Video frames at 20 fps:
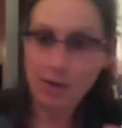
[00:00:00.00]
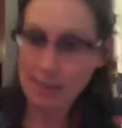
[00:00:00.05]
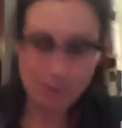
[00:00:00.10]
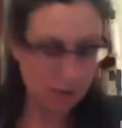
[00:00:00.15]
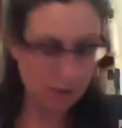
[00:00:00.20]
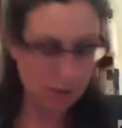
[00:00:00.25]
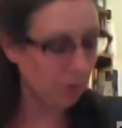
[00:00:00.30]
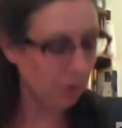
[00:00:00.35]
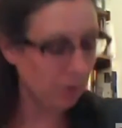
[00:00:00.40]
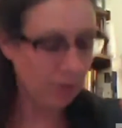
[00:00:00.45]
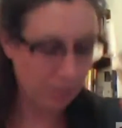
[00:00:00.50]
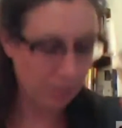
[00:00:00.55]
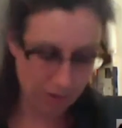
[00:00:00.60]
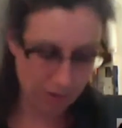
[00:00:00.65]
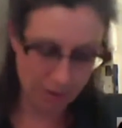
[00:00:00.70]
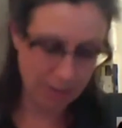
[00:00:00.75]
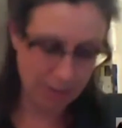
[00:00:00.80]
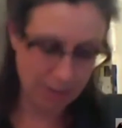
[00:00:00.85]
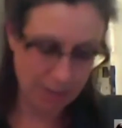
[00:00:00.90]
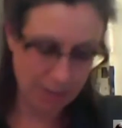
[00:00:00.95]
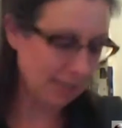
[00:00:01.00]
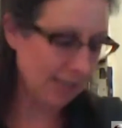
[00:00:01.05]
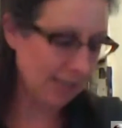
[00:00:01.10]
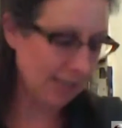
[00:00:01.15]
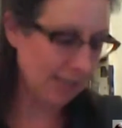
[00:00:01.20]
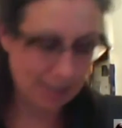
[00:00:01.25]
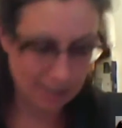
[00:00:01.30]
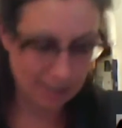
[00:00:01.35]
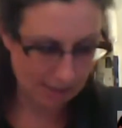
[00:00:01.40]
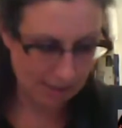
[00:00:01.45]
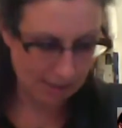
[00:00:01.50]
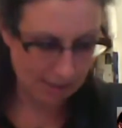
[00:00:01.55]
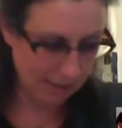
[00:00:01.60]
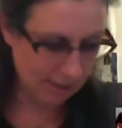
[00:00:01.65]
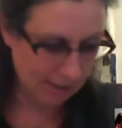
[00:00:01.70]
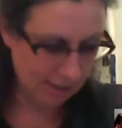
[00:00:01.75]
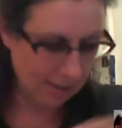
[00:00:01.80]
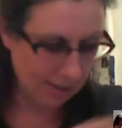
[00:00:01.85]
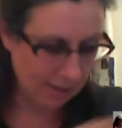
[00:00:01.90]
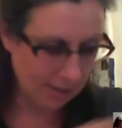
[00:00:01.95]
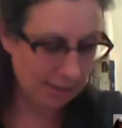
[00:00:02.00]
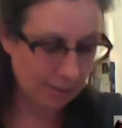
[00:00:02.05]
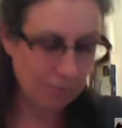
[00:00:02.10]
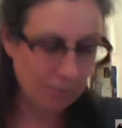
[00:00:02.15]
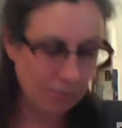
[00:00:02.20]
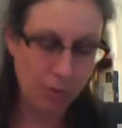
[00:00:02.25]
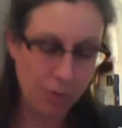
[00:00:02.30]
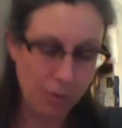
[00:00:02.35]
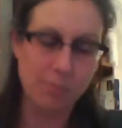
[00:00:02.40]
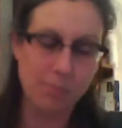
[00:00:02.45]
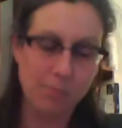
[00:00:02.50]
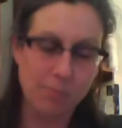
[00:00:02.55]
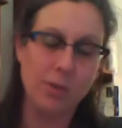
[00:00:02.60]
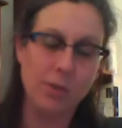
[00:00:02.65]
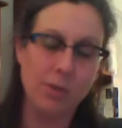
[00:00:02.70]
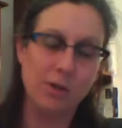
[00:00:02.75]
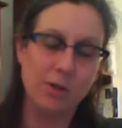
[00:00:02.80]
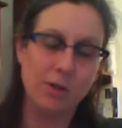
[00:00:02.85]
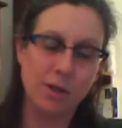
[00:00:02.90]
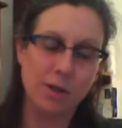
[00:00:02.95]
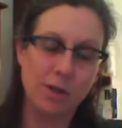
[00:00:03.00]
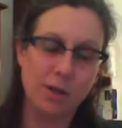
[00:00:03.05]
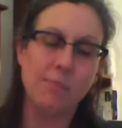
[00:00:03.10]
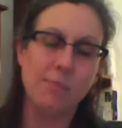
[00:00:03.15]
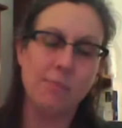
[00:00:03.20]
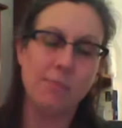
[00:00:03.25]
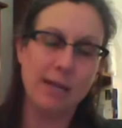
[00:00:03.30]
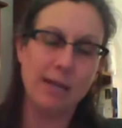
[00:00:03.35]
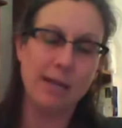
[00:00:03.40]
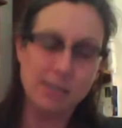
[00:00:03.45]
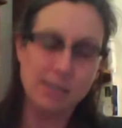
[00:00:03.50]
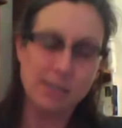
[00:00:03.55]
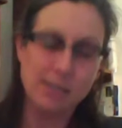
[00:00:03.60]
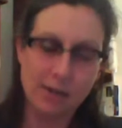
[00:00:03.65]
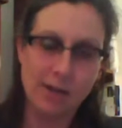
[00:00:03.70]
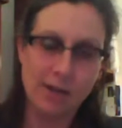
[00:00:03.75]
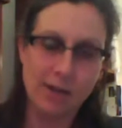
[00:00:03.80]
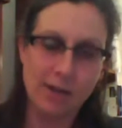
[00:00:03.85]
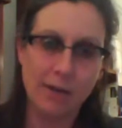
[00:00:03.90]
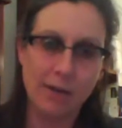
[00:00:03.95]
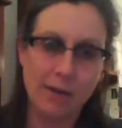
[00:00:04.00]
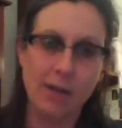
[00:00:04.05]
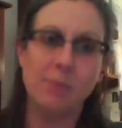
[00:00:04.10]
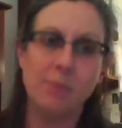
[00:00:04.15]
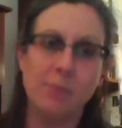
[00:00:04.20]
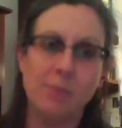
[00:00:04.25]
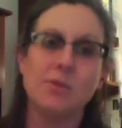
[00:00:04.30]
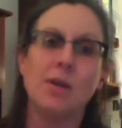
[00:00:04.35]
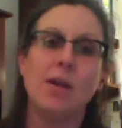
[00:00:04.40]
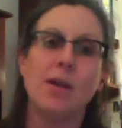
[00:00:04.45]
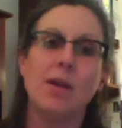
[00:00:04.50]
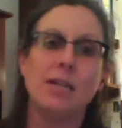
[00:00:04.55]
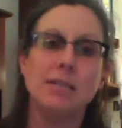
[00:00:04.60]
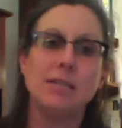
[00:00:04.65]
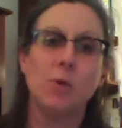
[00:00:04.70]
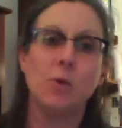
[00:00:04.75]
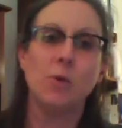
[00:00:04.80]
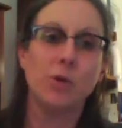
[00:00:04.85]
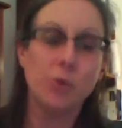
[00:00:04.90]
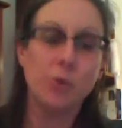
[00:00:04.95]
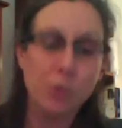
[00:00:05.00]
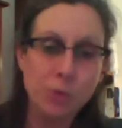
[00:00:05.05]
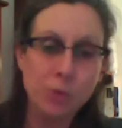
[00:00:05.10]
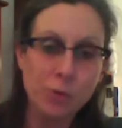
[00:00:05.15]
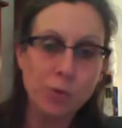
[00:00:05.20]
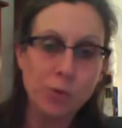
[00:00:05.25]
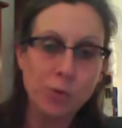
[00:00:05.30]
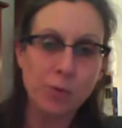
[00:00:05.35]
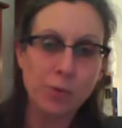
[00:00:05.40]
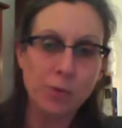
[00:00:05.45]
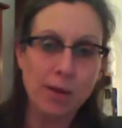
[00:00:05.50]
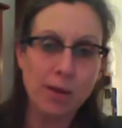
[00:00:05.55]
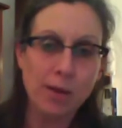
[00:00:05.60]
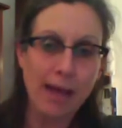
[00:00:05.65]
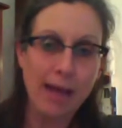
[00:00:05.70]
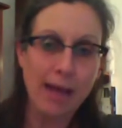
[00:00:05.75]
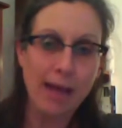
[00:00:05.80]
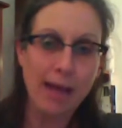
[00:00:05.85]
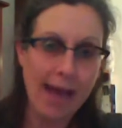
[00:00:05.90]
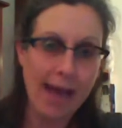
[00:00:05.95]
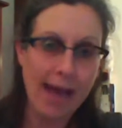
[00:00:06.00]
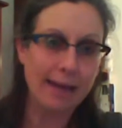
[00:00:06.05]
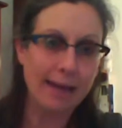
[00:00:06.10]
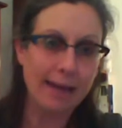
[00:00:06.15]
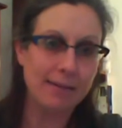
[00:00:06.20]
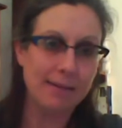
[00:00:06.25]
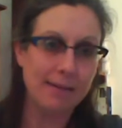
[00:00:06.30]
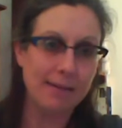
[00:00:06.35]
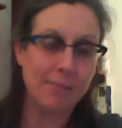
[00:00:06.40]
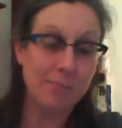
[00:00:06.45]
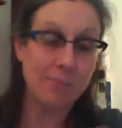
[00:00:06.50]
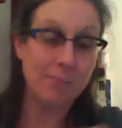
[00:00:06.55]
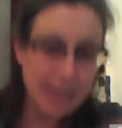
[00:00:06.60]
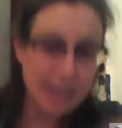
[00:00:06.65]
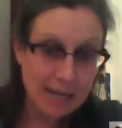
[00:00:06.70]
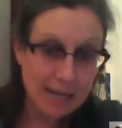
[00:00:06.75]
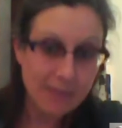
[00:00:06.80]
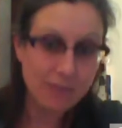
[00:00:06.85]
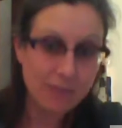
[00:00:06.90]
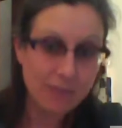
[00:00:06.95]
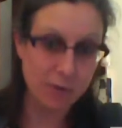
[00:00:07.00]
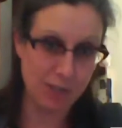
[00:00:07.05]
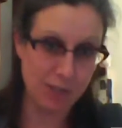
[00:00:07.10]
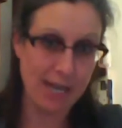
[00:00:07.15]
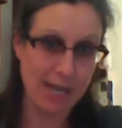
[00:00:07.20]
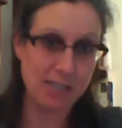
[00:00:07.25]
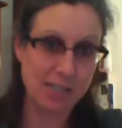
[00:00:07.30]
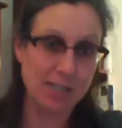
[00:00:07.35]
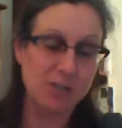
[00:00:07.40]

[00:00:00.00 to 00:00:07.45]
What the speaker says: absolutely. When you're looking at statistics, it's important, but when you're looking at patient-centered outcomes, it's more who had meaningful change.